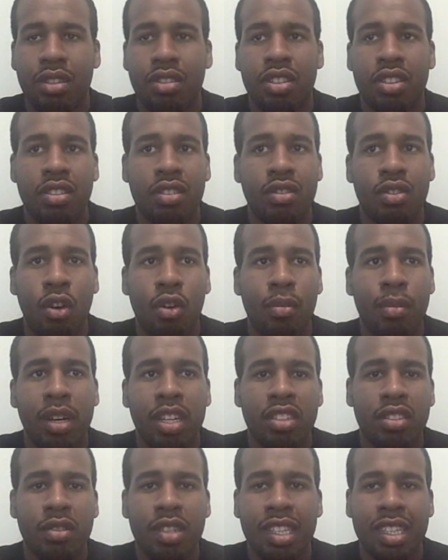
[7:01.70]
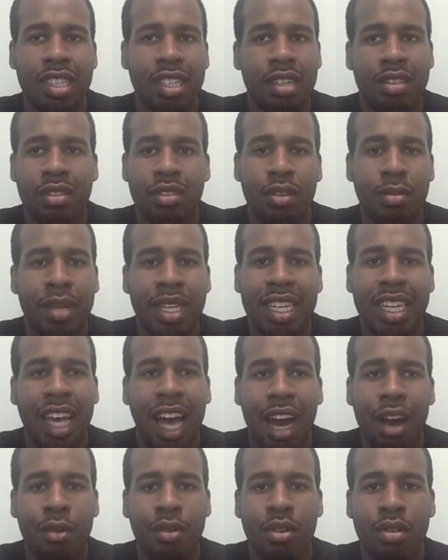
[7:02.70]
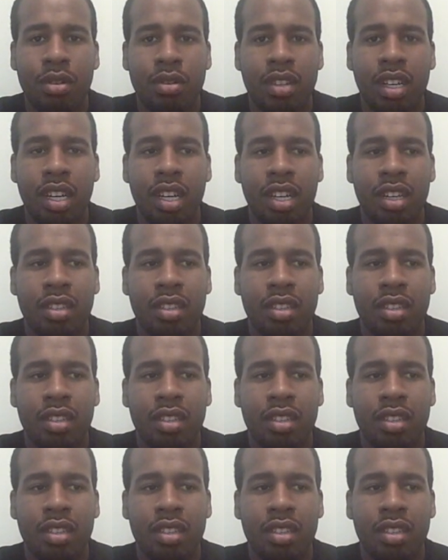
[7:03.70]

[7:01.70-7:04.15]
there's just so much there's so many counters